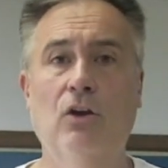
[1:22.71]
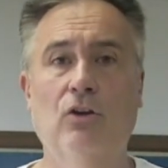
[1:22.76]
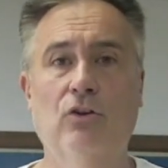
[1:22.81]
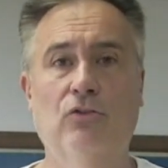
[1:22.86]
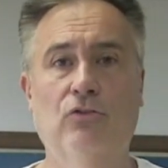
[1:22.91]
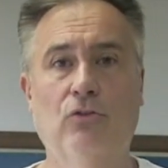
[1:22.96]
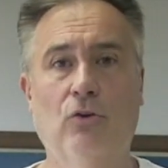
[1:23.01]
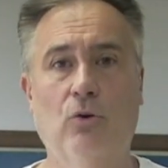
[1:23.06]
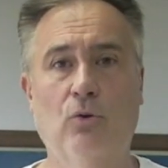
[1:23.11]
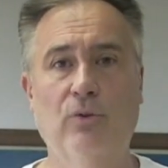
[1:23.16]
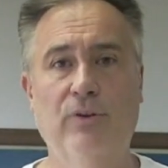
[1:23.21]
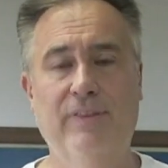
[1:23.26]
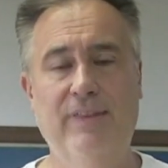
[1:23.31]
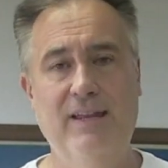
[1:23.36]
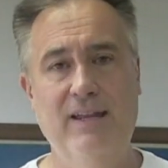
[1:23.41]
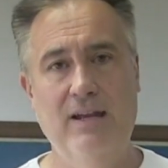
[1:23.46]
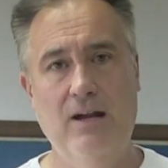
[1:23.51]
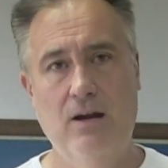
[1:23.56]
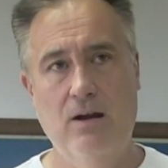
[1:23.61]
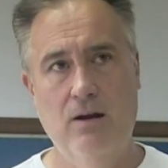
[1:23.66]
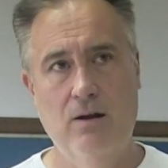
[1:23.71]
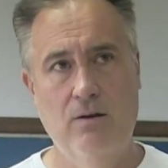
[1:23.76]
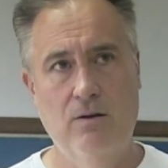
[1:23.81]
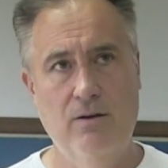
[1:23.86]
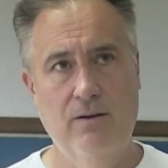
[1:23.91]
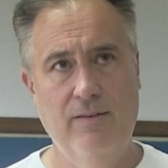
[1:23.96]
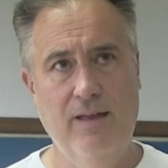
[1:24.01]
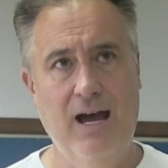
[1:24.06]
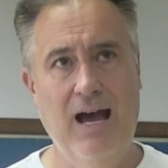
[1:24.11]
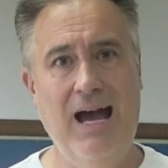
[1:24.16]
So they
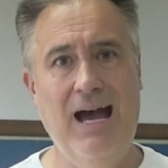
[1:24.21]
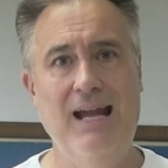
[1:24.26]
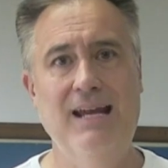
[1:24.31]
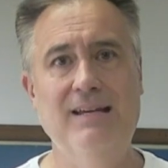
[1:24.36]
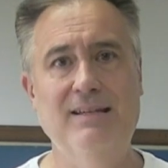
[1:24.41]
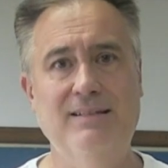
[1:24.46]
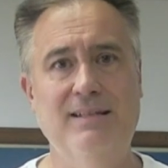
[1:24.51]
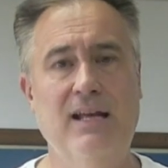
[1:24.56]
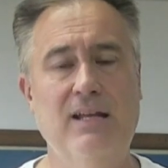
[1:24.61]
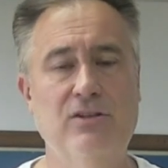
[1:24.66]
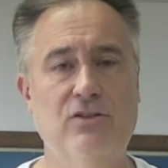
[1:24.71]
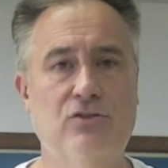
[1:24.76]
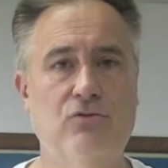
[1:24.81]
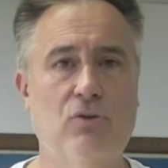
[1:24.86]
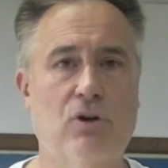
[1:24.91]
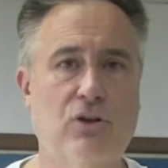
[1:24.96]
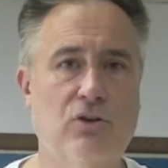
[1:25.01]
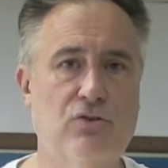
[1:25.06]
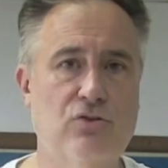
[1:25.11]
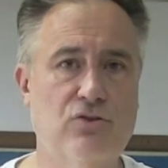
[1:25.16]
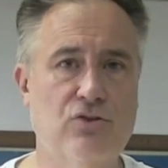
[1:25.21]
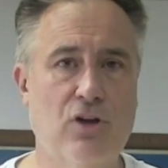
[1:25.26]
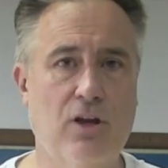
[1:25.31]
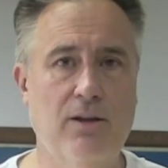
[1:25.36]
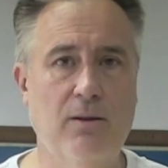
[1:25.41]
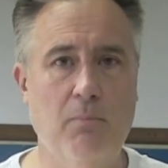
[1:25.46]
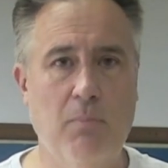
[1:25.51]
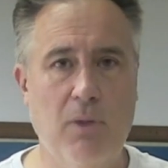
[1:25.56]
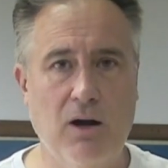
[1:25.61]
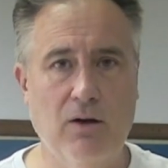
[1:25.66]
are the highest end structures
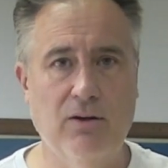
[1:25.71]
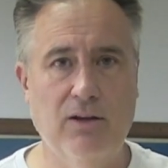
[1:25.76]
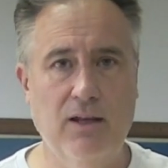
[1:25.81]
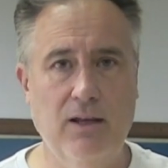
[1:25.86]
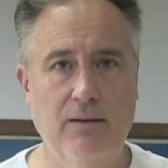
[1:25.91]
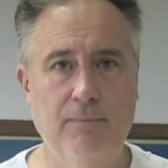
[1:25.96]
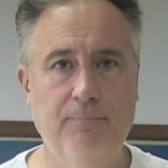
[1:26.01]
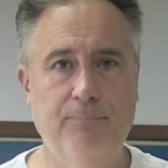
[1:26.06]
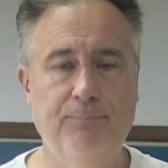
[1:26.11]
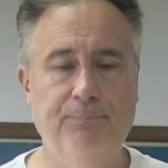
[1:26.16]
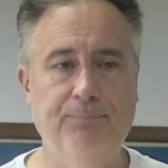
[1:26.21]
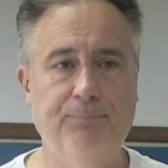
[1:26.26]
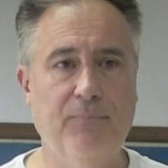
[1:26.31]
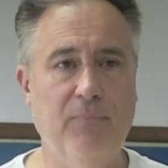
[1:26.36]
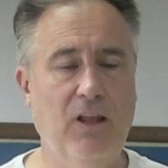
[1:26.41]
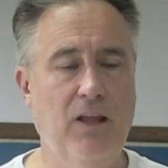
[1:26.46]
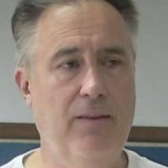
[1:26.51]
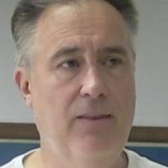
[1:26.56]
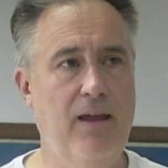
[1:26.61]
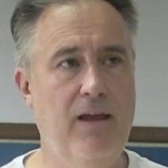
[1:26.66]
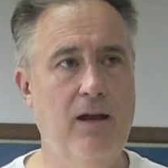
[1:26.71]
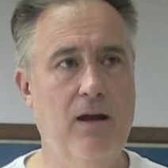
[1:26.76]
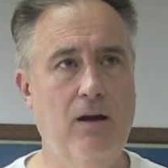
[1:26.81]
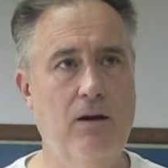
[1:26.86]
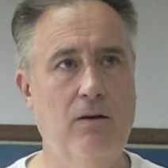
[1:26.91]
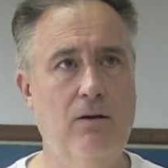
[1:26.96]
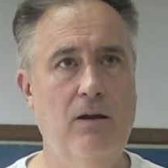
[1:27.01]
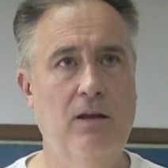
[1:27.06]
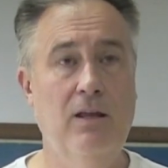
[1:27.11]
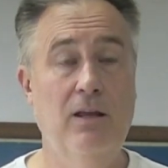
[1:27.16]
on the market. They
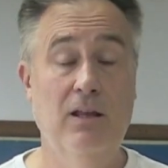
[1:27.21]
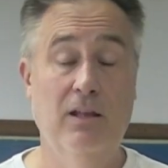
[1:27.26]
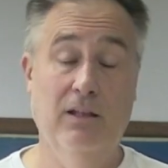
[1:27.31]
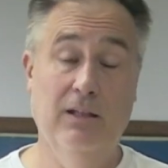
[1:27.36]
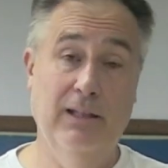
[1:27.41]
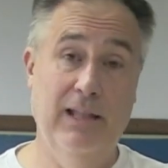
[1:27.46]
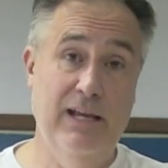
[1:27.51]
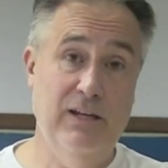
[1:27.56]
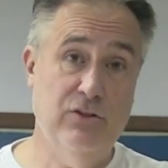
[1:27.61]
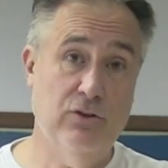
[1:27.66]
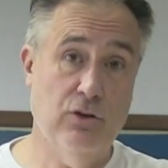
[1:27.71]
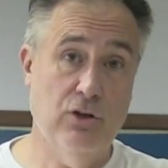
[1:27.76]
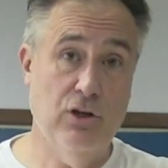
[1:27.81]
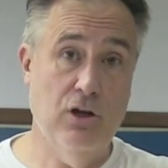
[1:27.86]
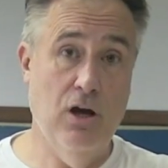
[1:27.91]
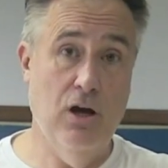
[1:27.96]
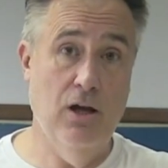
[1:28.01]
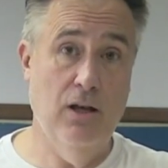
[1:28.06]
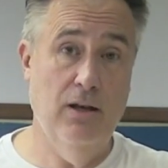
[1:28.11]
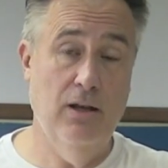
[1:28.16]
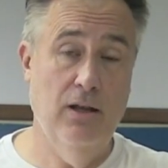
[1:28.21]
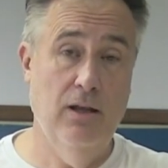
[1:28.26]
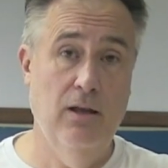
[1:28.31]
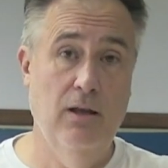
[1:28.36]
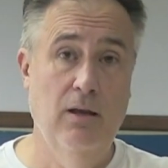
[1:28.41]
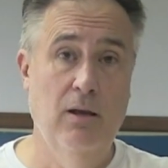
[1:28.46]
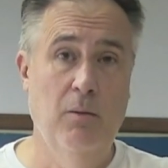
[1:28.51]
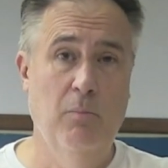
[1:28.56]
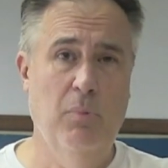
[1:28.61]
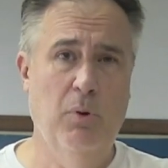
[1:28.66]
are laser cut,
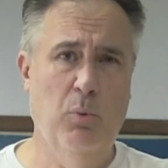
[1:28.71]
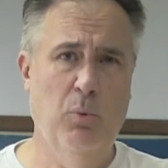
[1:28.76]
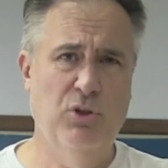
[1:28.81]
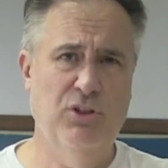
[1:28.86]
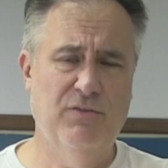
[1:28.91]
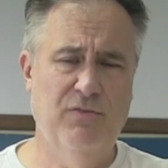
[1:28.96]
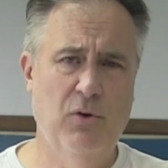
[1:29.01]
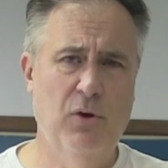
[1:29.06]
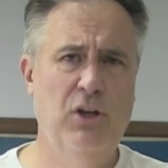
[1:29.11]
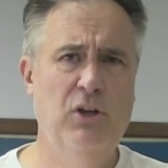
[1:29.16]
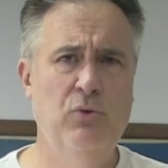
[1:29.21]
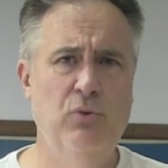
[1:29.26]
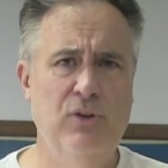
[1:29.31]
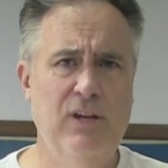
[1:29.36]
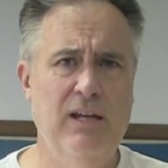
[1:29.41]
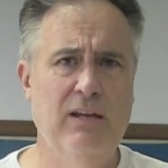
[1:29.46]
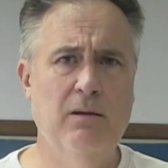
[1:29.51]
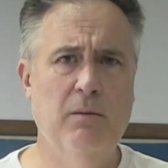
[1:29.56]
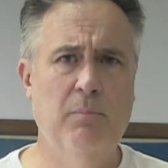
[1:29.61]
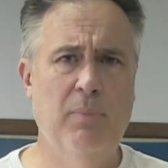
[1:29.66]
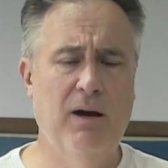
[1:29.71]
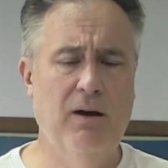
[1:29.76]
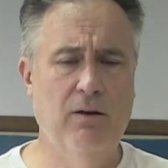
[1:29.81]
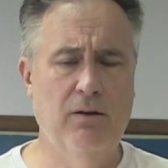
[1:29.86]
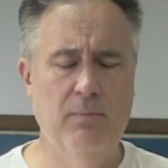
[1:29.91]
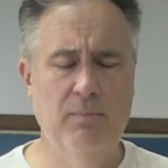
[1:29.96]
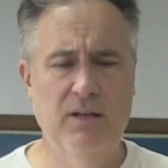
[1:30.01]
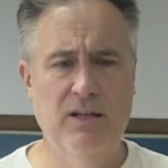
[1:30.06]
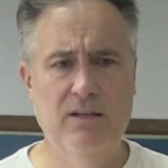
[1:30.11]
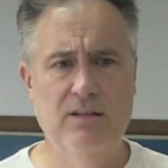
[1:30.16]
but what's very unique about
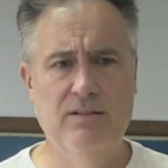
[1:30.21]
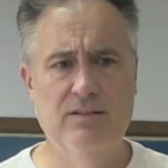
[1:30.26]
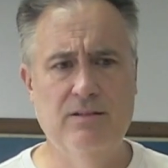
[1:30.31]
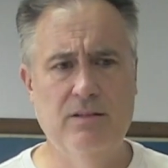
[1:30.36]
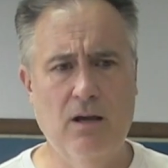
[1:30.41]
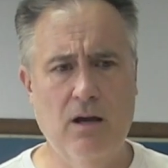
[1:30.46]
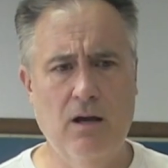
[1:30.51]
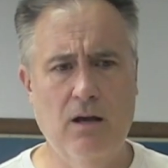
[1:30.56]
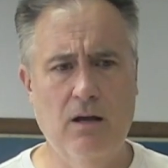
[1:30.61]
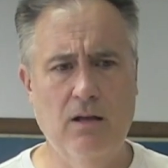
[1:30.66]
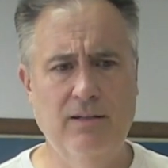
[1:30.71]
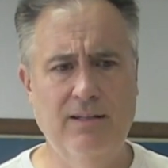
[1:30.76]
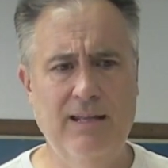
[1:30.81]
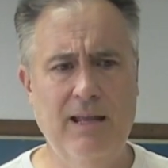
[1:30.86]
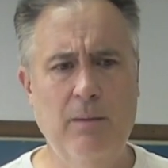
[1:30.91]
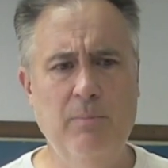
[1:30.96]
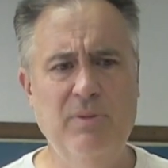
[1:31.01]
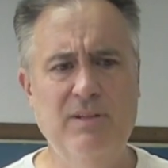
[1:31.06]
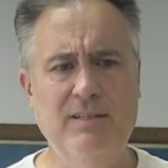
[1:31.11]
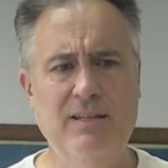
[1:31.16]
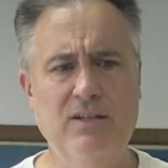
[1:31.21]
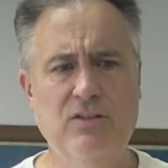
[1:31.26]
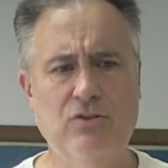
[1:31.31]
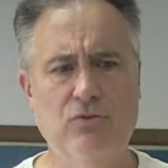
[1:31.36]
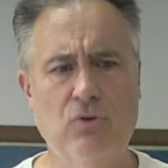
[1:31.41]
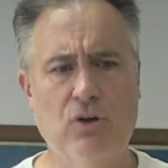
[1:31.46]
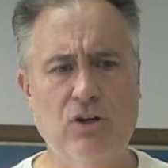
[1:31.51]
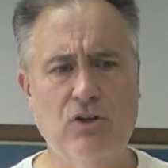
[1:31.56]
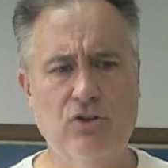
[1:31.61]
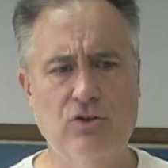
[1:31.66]
them is the MBZ
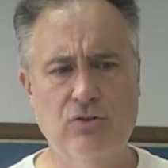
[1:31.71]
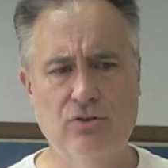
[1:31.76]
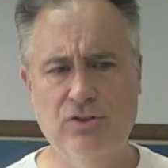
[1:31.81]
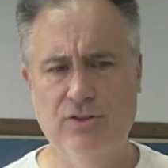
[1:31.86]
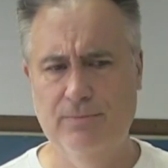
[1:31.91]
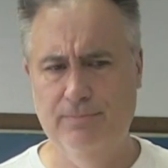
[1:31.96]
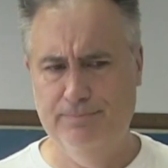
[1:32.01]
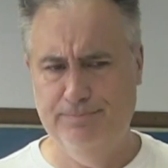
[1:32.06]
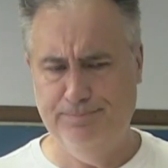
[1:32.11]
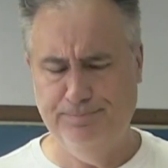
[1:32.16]
structures,